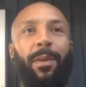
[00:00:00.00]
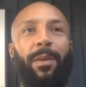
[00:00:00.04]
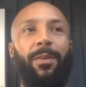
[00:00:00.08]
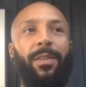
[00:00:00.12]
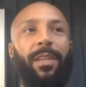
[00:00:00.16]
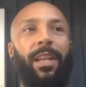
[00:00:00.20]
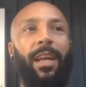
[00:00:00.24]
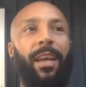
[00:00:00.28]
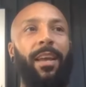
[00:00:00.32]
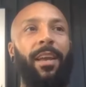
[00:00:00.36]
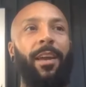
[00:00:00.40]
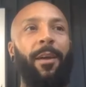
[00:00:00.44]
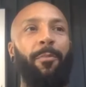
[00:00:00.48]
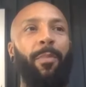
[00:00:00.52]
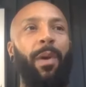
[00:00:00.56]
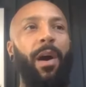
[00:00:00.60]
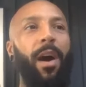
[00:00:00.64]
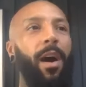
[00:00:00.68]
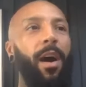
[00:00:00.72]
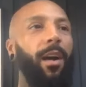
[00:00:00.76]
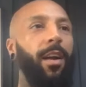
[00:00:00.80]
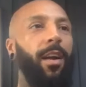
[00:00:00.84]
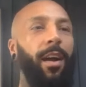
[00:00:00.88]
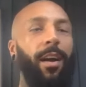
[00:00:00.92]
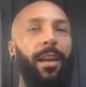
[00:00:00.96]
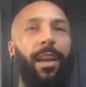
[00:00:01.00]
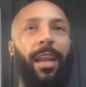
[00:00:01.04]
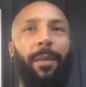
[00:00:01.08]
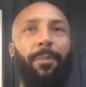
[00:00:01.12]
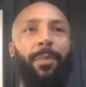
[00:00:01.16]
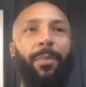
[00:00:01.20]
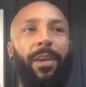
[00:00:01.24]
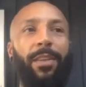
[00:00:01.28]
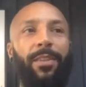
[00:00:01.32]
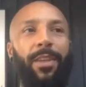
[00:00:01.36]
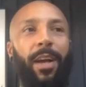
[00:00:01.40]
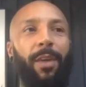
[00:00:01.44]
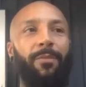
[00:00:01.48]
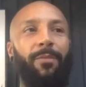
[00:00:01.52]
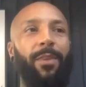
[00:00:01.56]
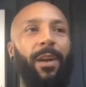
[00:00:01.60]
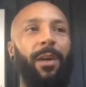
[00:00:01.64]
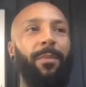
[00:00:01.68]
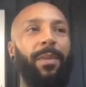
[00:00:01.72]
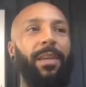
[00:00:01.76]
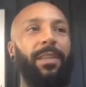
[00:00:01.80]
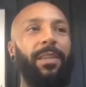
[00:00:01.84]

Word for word: He was like, oh God, like put his arm around me.